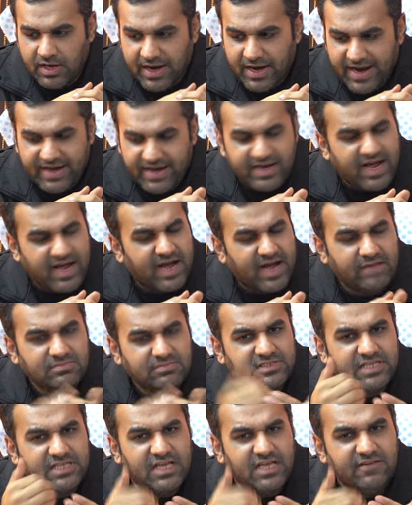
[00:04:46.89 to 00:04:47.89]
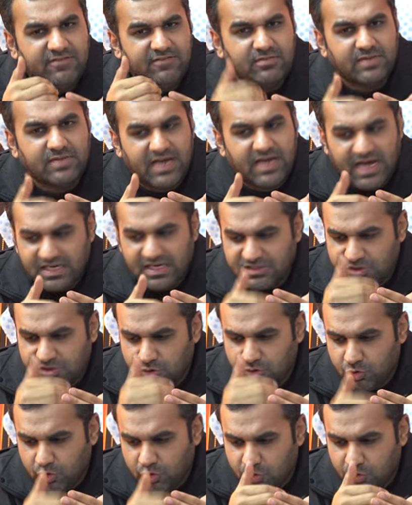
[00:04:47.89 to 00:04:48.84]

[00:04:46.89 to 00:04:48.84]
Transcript: And I'm saying from the last two,